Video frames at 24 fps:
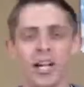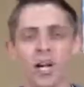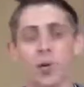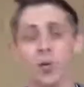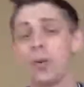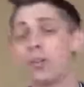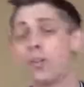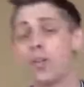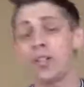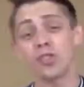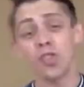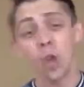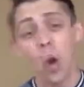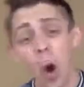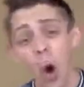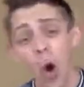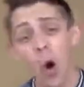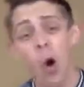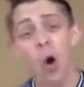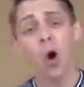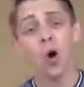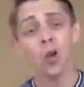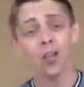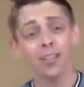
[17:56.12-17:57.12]
We must
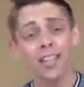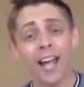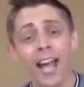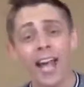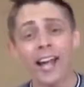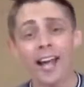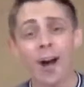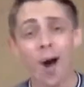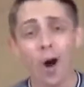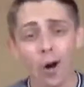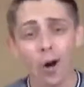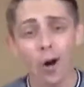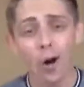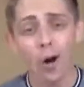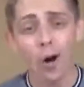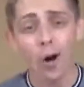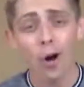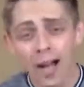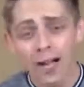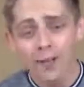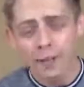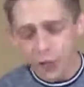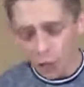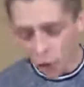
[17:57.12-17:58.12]
all lay our
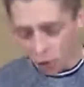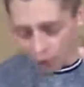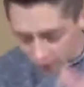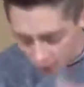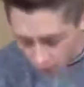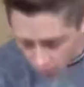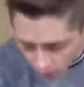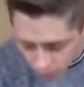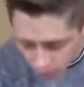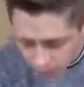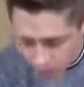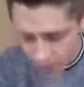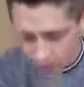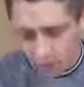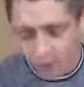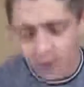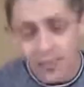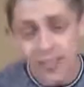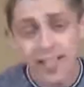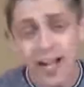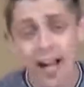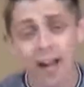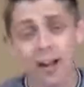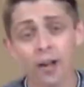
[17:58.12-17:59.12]
lives on the altar
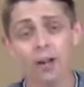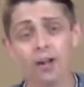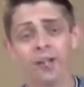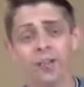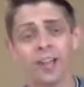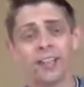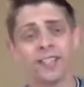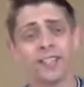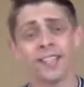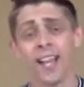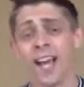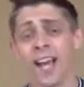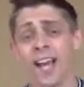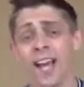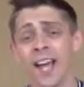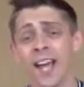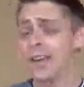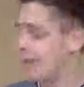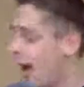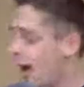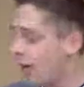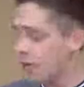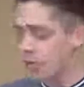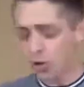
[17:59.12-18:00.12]
of sacrifice,
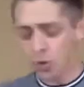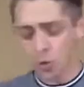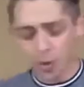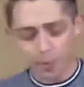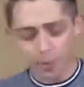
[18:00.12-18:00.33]
not to